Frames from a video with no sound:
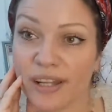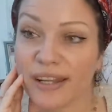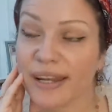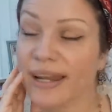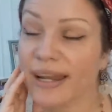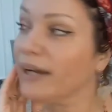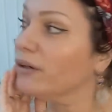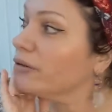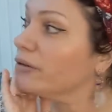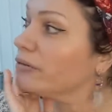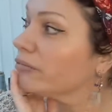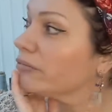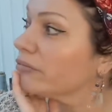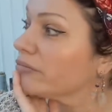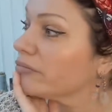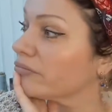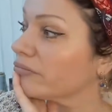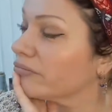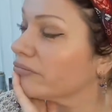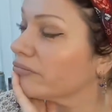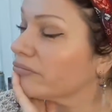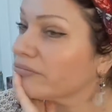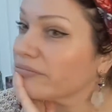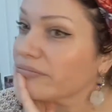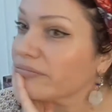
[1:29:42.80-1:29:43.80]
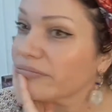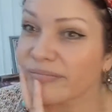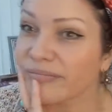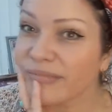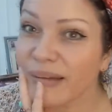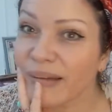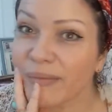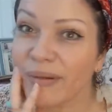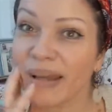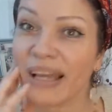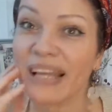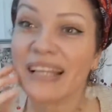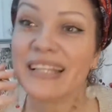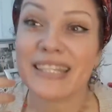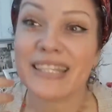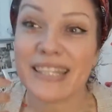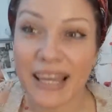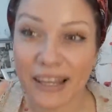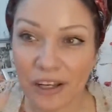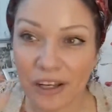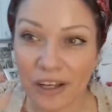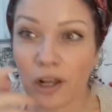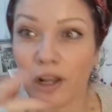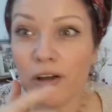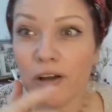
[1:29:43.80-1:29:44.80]
out. I'm getting
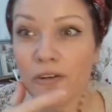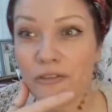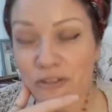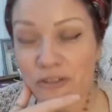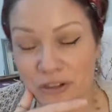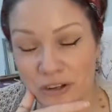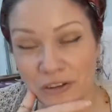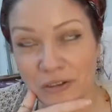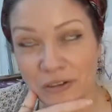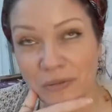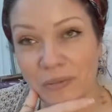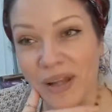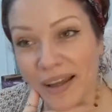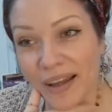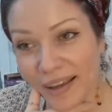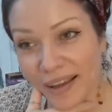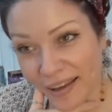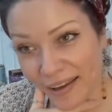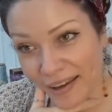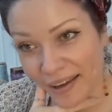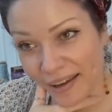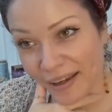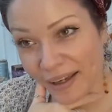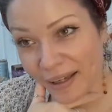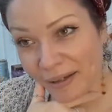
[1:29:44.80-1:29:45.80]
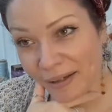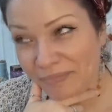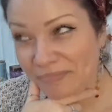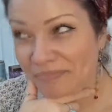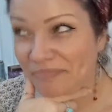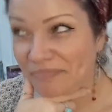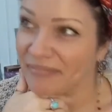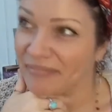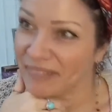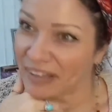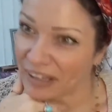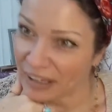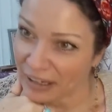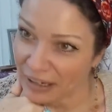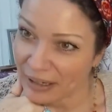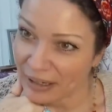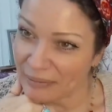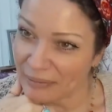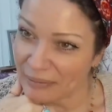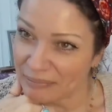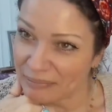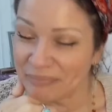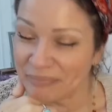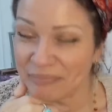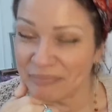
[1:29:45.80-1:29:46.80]
sent a lot of stuff. I'm like, yeah.
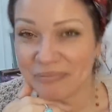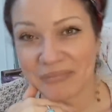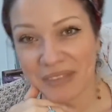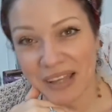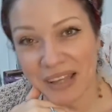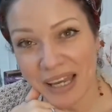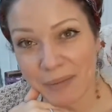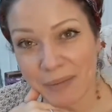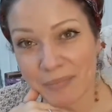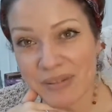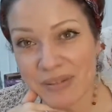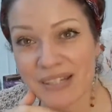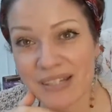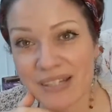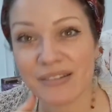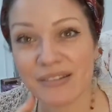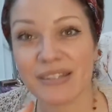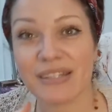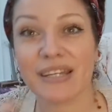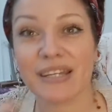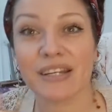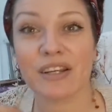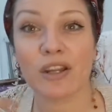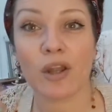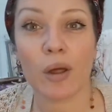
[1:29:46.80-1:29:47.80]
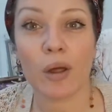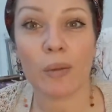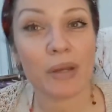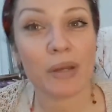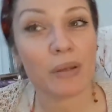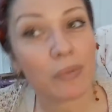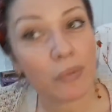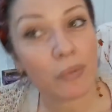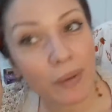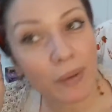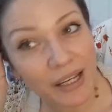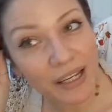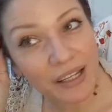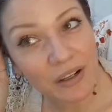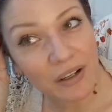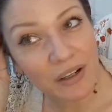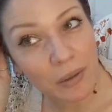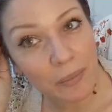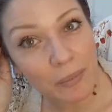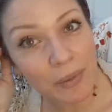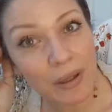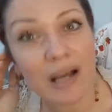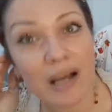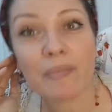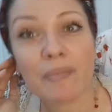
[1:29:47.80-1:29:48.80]
Still seeing a lot of people waking up,
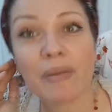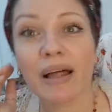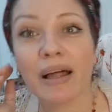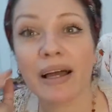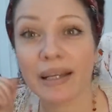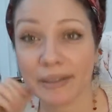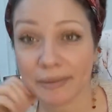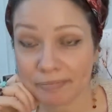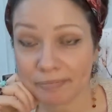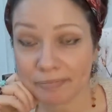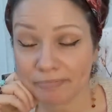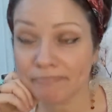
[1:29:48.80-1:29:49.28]
but I'm like,